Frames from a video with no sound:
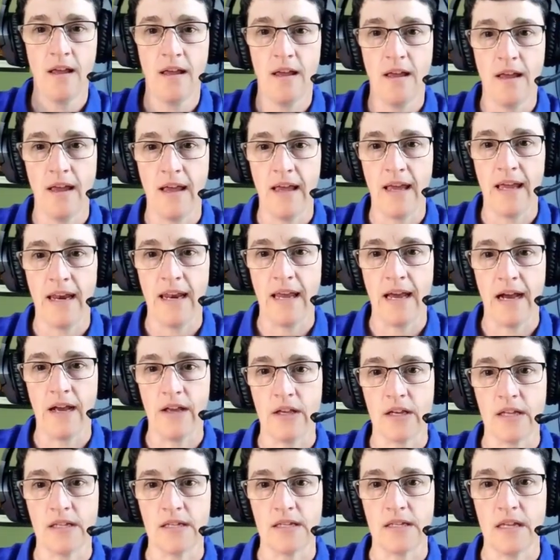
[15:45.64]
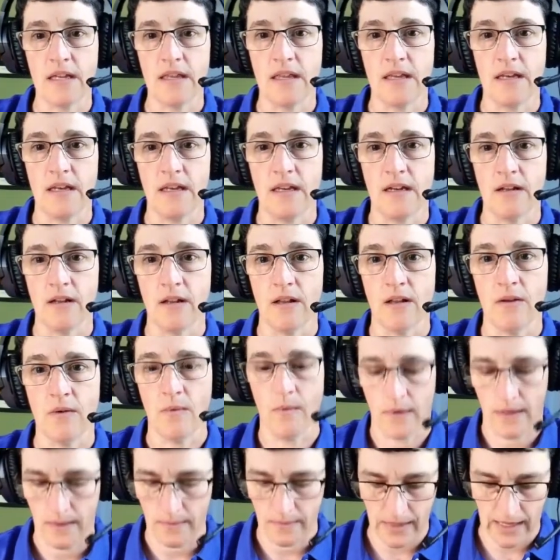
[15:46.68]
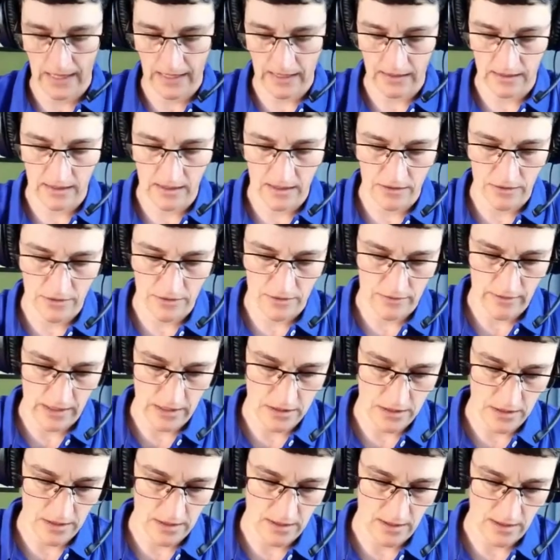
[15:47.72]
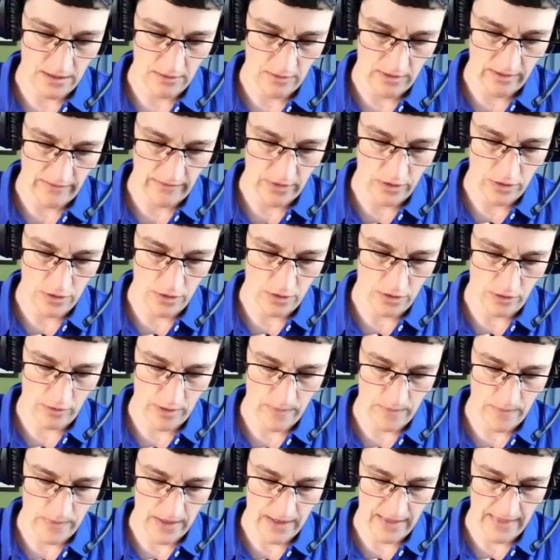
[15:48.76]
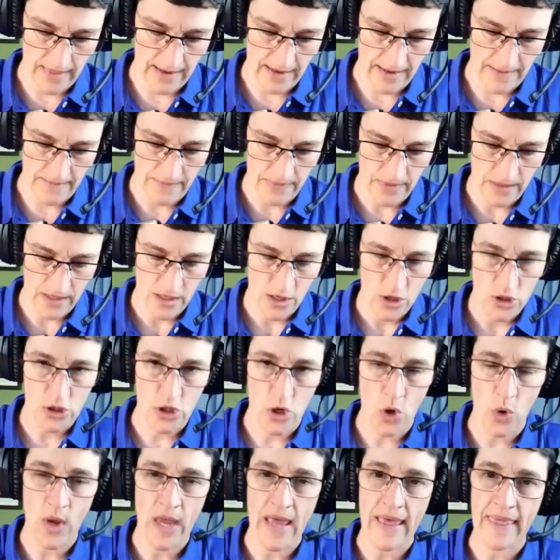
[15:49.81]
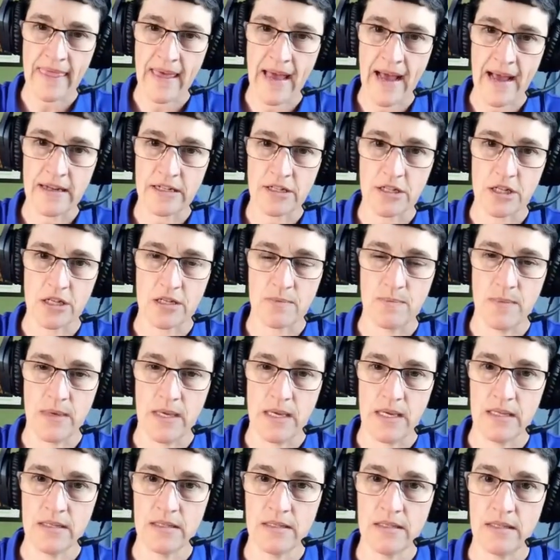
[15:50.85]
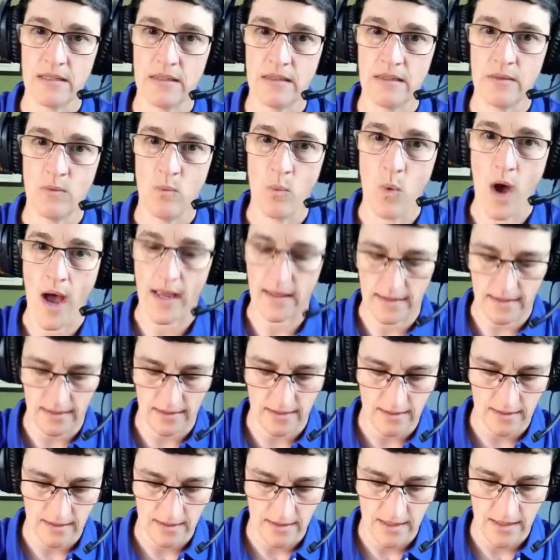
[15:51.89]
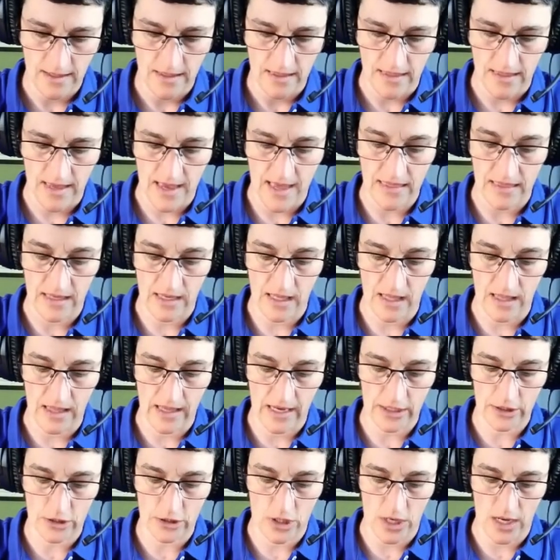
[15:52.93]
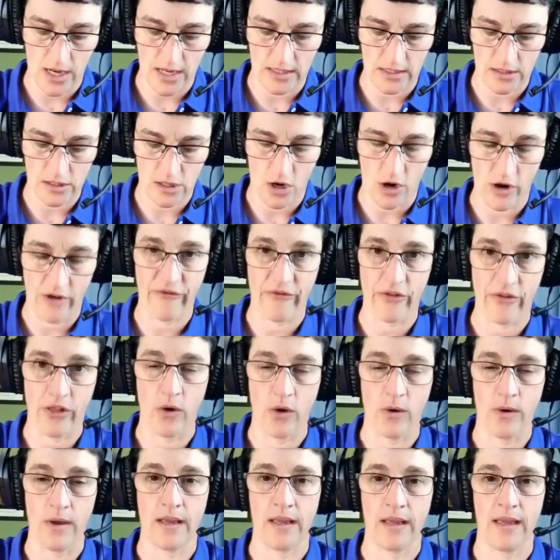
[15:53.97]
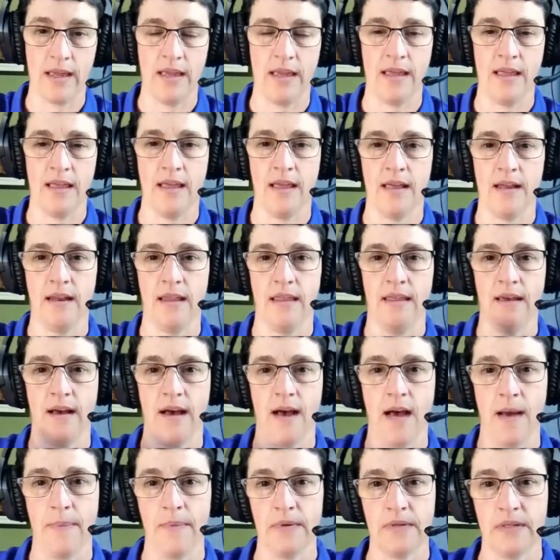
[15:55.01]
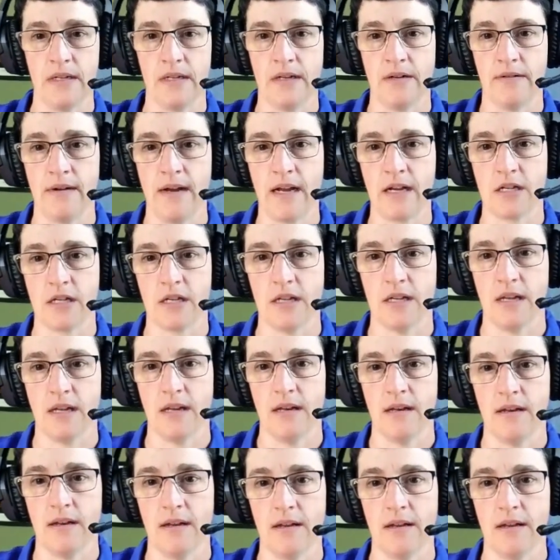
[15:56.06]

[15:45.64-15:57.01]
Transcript: And now you can see the needle went back in the other direction. I don't have a good grip on that. So that just means what? That the electrons are flowing in the opposite direction.